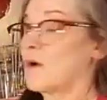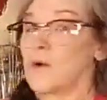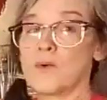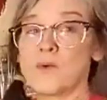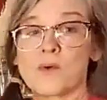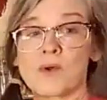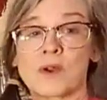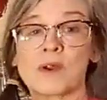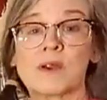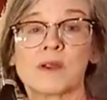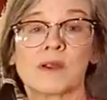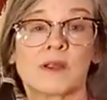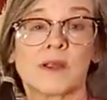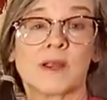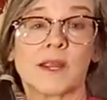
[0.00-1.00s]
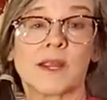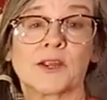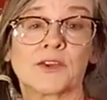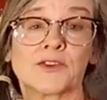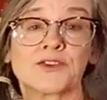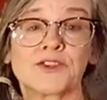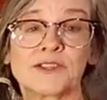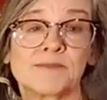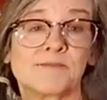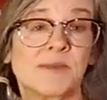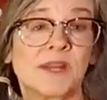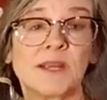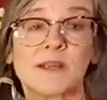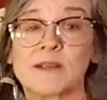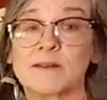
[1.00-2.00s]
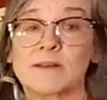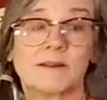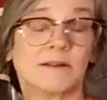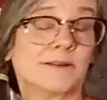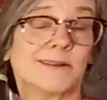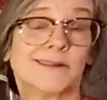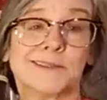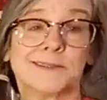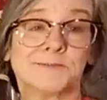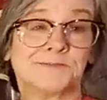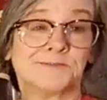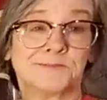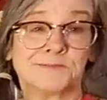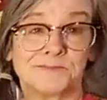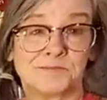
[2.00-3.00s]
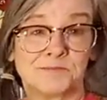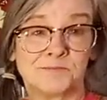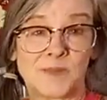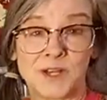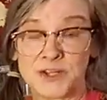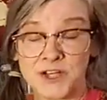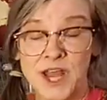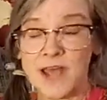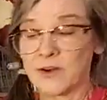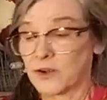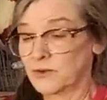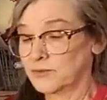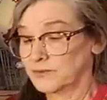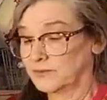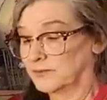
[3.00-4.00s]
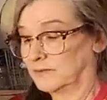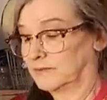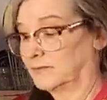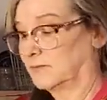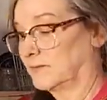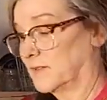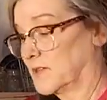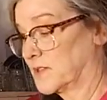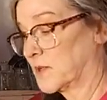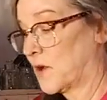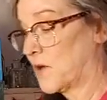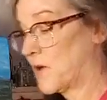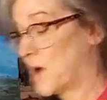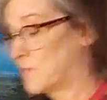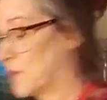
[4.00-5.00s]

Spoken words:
Or it could just be a shadow. So I'm